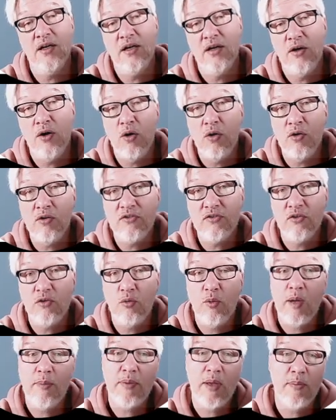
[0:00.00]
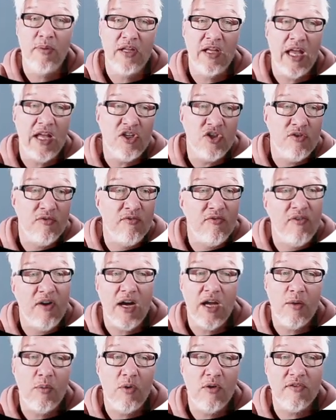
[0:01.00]
also web application
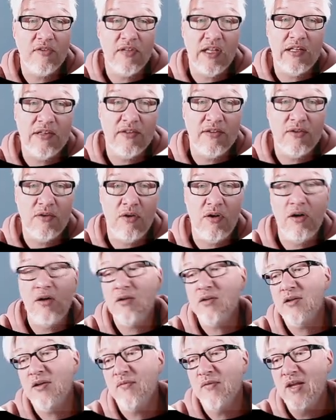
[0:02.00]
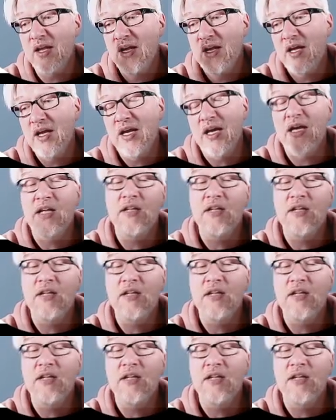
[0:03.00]
firewalls and so on and